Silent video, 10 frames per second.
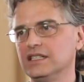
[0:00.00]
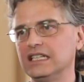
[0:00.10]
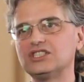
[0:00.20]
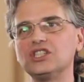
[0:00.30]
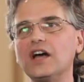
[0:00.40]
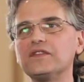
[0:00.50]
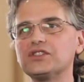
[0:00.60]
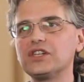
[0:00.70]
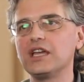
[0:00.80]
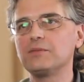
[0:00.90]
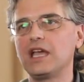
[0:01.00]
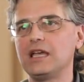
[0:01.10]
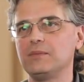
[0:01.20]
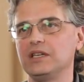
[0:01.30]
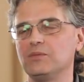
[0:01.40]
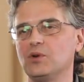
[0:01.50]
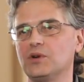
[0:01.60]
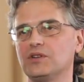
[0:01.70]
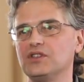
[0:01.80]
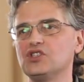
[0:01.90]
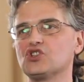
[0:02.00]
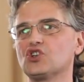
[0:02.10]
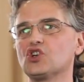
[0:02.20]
it's not the same game anymore. These are